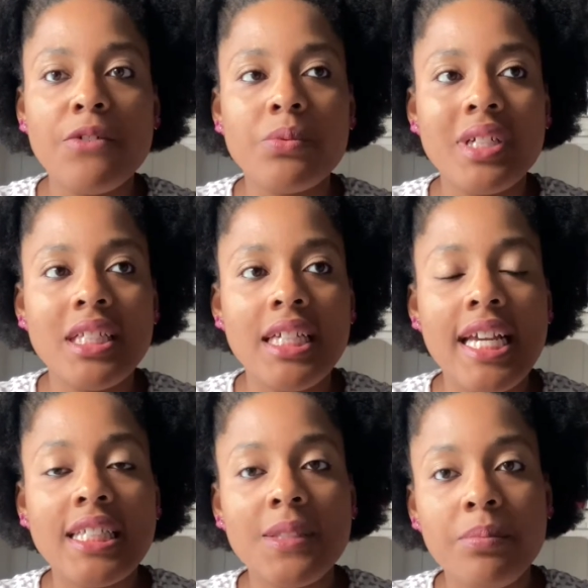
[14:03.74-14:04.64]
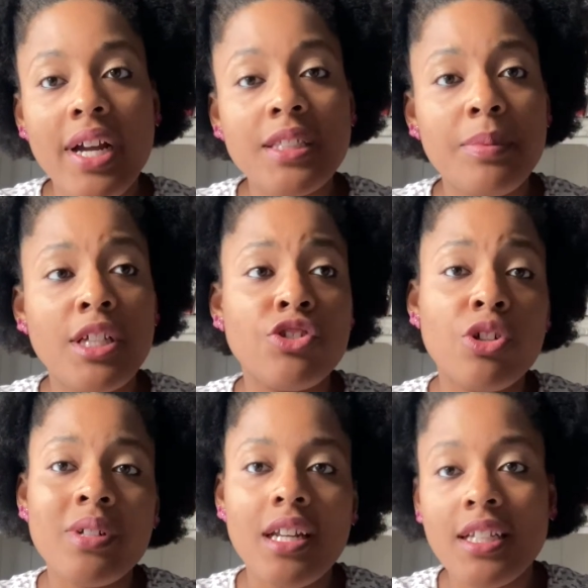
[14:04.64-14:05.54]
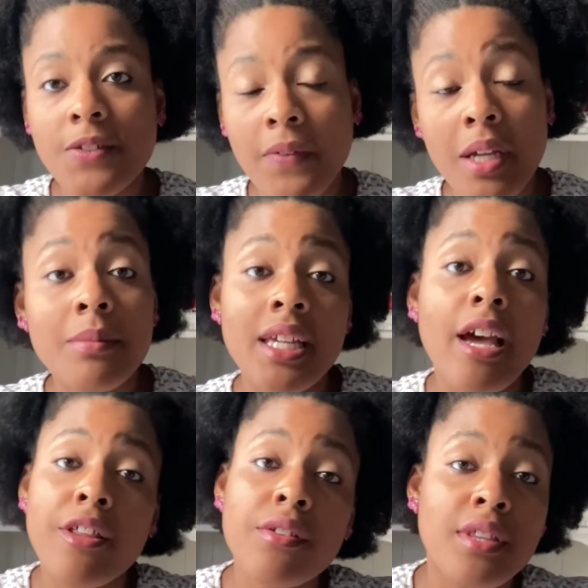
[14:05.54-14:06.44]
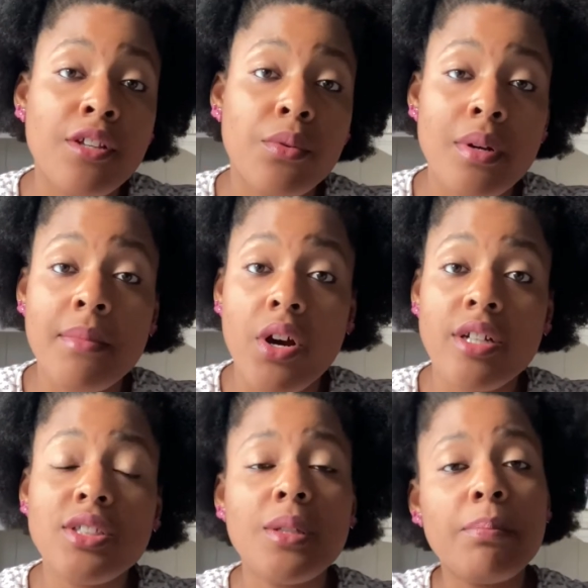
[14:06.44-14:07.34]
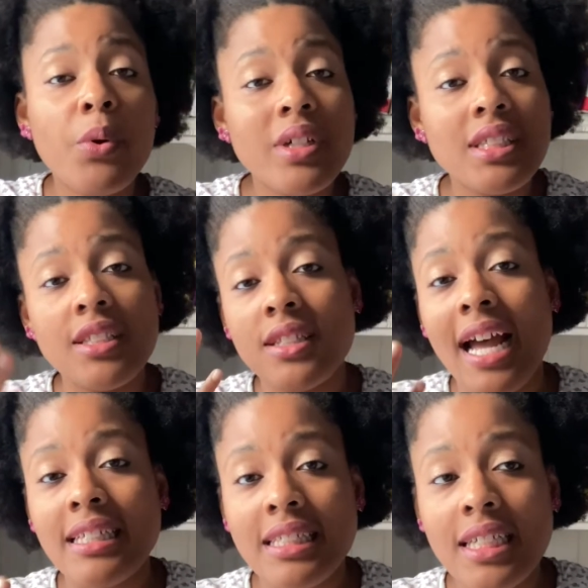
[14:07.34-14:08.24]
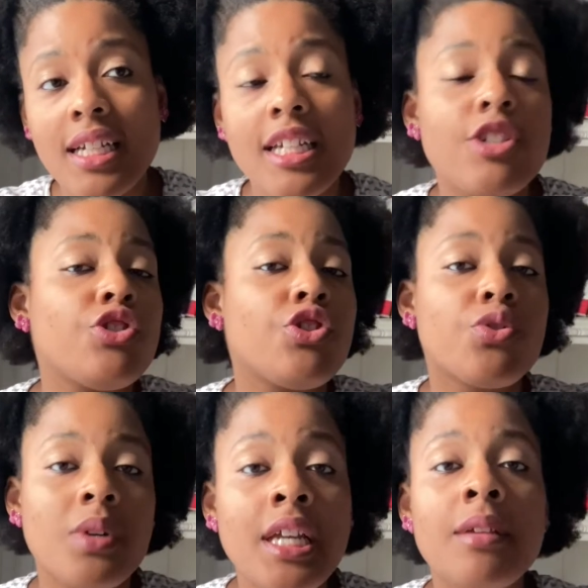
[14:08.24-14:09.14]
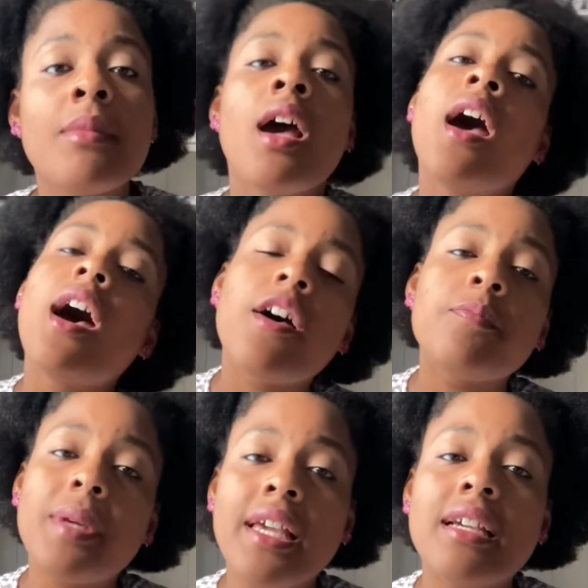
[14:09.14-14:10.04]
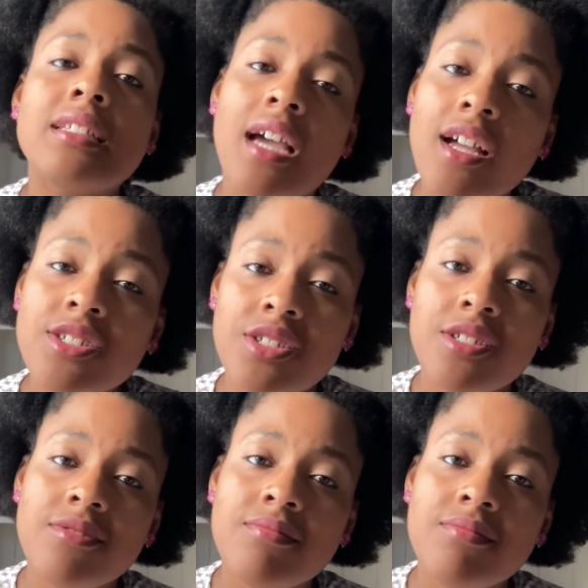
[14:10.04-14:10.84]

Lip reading: really express because no one in his family, other than Grimoire, supports his idea, his dream of being a doctor.